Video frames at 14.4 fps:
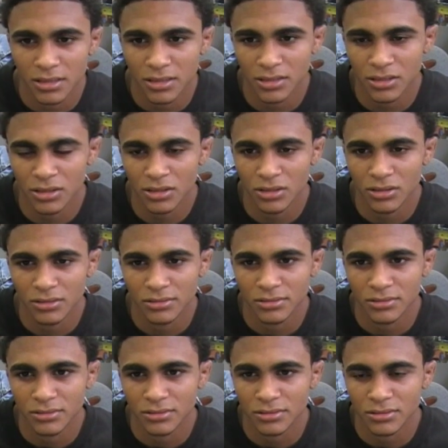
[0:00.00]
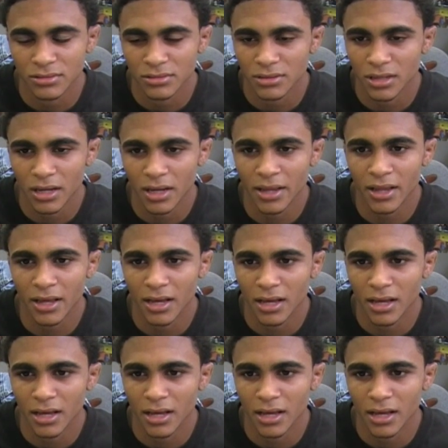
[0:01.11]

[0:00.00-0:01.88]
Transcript: You know. Since the end the